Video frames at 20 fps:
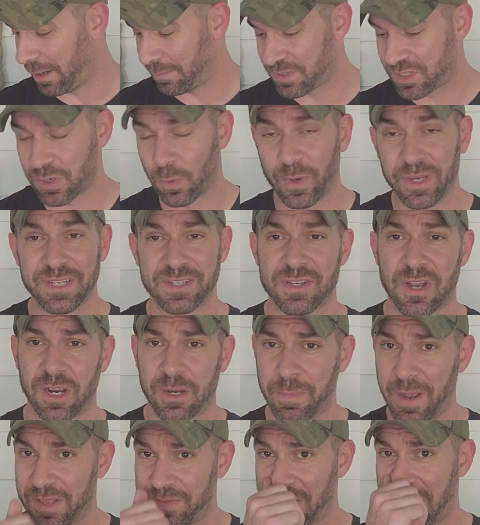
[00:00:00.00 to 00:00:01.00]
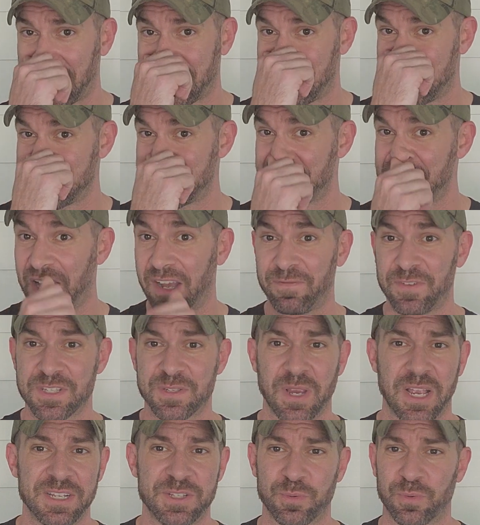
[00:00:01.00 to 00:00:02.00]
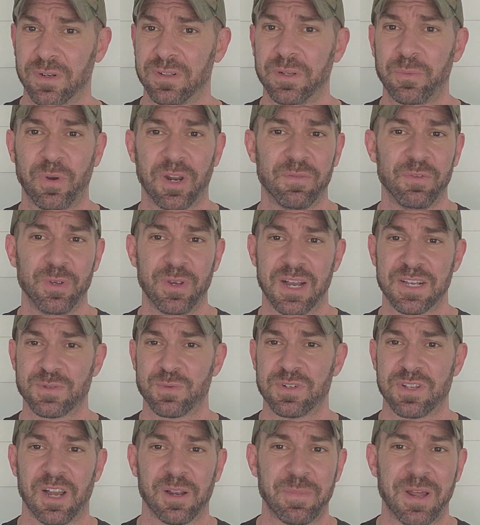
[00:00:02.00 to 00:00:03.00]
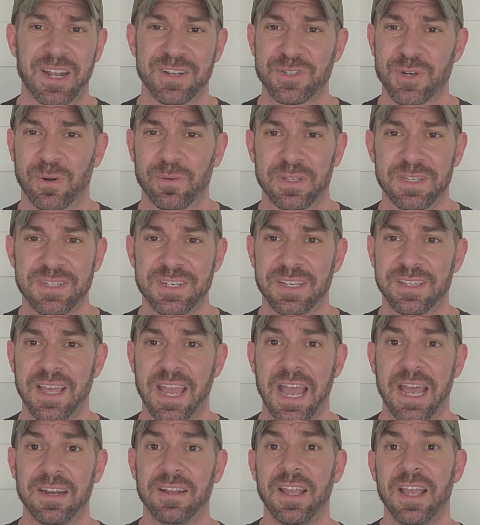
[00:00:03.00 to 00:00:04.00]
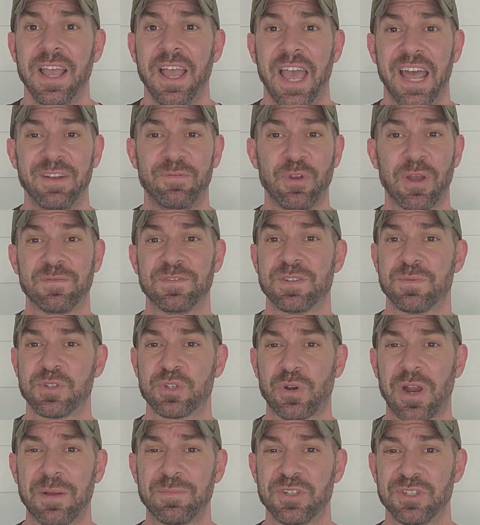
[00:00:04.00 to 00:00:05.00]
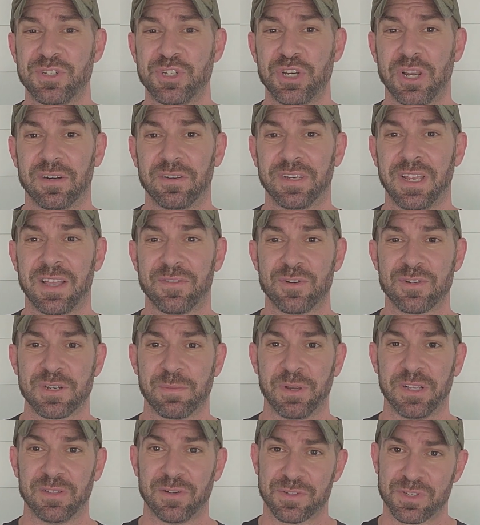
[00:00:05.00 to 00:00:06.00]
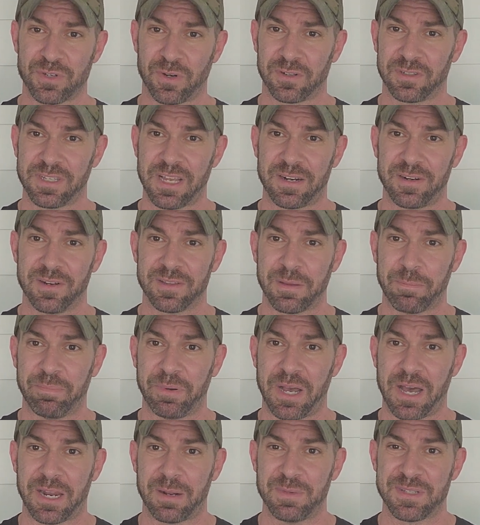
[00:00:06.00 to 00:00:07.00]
So we can talk about that kind of stuff. It's really whatever you guys want to talk about. I totally dig that. And if you haven't subscribed to the channel yet, there's gonna be a little circle down here at the bottom.